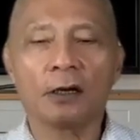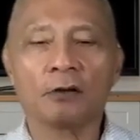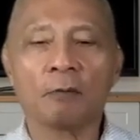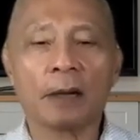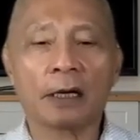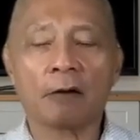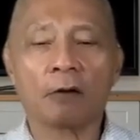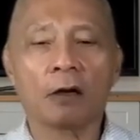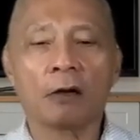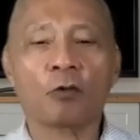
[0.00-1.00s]
Like you may
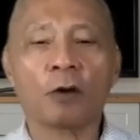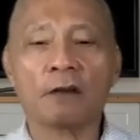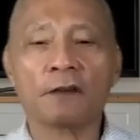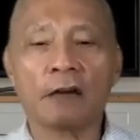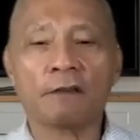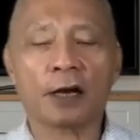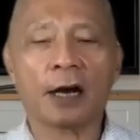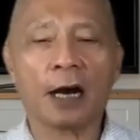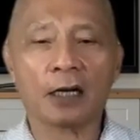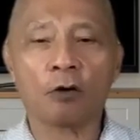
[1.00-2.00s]
not quantify for the
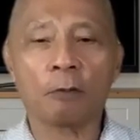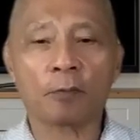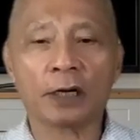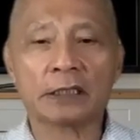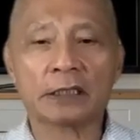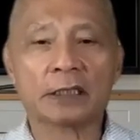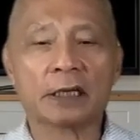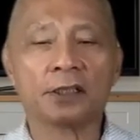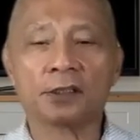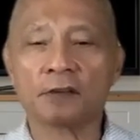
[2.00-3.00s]
higher book prices
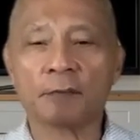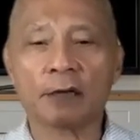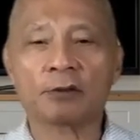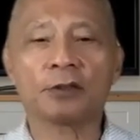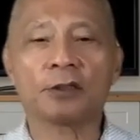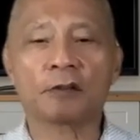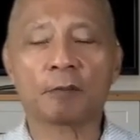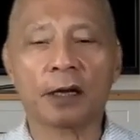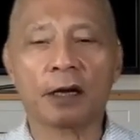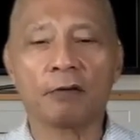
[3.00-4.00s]
a year from now, two years
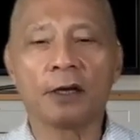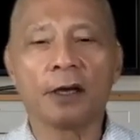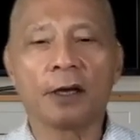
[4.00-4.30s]
from now,